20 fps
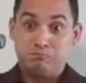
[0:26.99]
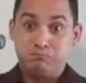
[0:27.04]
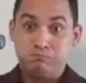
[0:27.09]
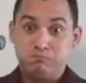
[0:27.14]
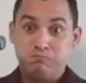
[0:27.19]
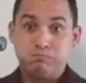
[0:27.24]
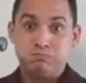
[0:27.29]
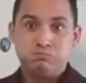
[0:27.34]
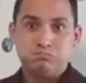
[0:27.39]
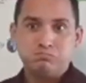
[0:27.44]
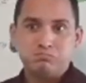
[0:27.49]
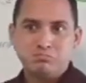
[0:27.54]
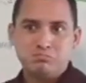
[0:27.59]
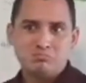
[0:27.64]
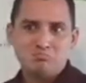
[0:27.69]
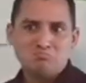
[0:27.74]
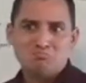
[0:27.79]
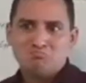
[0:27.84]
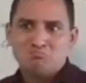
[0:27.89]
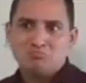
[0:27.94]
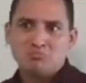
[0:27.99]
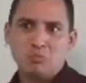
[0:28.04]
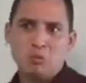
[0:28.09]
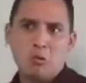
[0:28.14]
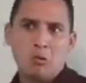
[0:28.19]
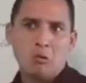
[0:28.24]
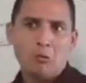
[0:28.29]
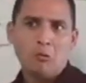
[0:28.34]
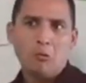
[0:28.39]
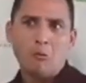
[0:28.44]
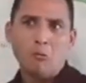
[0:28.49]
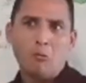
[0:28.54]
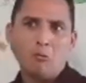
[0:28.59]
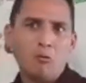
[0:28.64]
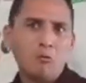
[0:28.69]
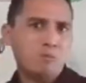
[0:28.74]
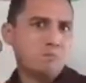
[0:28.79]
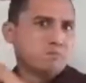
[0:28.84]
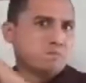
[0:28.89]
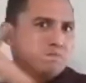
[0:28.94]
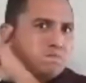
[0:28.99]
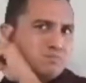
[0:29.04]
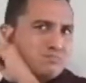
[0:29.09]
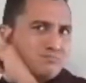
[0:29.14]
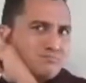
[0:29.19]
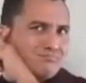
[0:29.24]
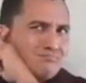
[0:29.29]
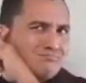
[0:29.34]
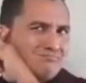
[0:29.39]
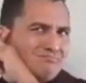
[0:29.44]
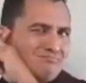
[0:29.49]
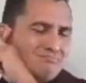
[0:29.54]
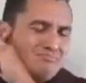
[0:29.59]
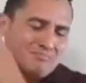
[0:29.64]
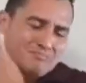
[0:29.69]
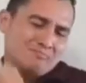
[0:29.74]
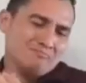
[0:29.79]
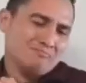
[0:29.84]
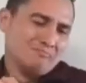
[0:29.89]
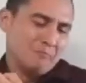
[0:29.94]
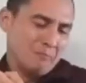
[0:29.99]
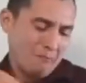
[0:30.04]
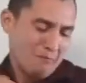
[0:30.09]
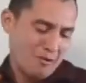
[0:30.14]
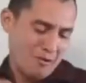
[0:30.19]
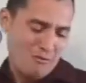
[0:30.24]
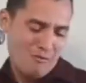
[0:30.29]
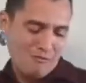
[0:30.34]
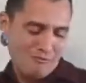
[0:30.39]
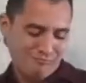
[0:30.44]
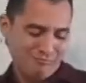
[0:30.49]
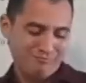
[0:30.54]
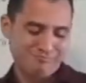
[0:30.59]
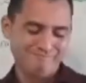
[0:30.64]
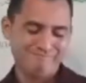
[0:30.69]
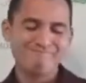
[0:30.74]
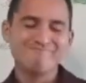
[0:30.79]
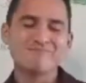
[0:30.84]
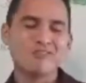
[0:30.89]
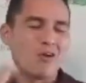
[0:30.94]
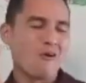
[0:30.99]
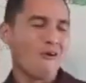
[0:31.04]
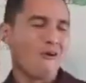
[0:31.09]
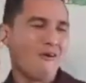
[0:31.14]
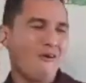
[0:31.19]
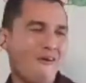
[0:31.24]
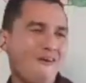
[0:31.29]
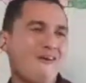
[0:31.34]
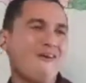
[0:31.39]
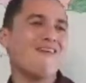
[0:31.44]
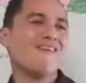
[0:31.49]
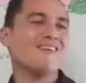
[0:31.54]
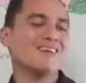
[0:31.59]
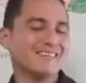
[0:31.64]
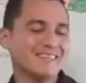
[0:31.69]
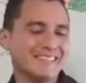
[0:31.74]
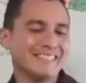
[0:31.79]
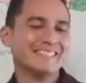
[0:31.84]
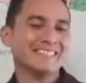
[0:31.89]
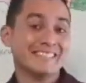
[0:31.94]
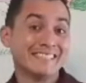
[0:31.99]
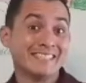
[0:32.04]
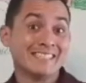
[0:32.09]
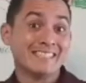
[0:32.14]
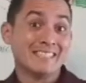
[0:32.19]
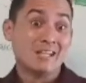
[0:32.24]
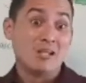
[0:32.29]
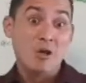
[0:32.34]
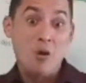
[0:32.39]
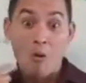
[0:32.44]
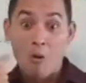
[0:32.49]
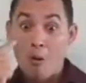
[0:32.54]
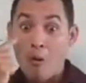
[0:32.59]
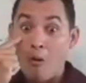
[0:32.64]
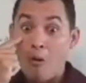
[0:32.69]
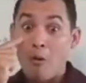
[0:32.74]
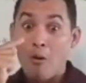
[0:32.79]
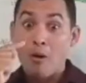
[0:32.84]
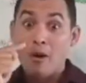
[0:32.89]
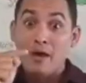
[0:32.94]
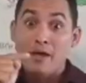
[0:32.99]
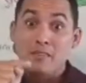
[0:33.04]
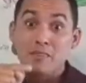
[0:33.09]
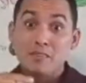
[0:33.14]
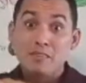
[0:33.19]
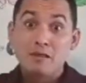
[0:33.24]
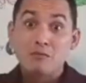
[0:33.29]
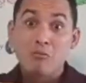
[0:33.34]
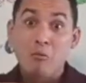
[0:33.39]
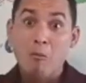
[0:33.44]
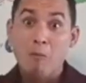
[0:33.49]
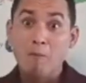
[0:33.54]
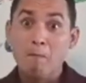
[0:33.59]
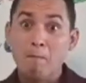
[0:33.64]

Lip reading: Through this ministry, we are reaching those who can't hear through their ears, but can hear through their hearts.